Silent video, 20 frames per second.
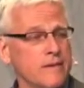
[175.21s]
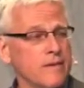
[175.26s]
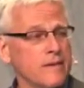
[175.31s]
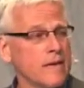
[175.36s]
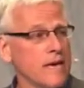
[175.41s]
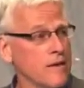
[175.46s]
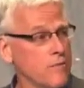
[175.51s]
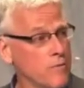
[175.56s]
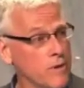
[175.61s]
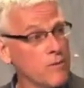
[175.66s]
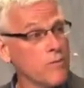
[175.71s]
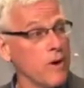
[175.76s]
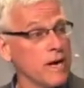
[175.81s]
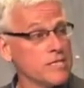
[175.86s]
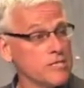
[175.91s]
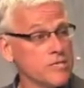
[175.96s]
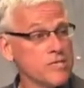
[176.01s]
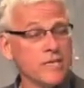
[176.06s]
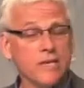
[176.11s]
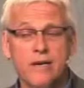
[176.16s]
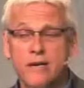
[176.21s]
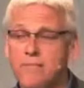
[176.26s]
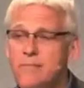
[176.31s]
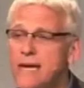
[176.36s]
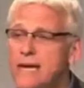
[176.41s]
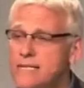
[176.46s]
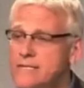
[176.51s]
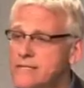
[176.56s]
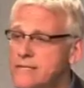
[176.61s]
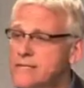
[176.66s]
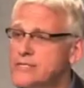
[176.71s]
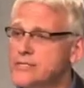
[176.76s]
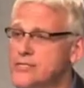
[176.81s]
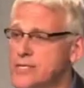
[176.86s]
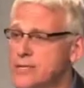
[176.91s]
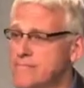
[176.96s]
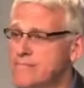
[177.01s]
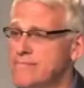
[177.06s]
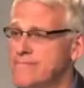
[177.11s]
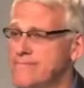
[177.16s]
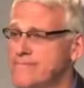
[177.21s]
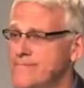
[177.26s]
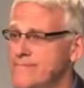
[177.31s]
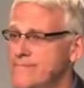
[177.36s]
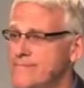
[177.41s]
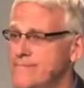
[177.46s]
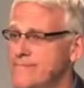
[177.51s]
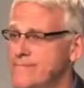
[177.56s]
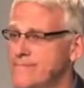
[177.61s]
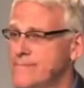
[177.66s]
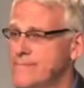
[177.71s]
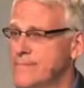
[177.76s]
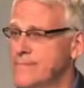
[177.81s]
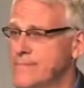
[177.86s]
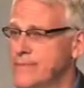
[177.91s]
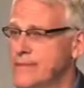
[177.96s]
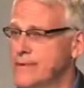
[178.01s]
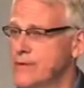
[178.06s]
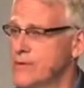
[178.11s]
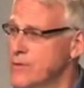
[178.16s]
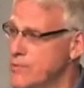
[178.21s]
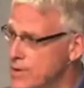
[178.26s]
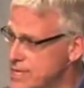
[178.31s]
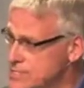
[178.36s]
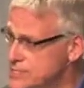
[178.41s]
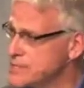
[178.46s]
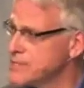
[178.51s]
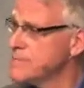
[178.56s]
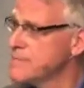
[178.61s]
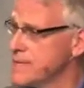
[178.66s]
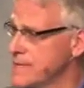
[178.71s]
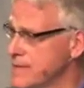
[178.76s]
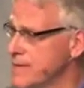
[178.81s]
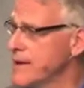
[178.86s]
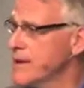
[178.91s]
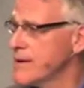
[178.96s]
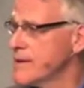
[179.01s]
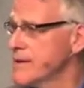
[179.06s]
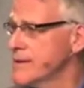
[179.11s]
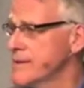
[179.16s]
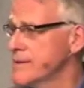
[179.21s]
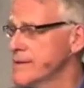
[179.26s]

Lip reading: And we want you to come back to the gym. We want you to be there.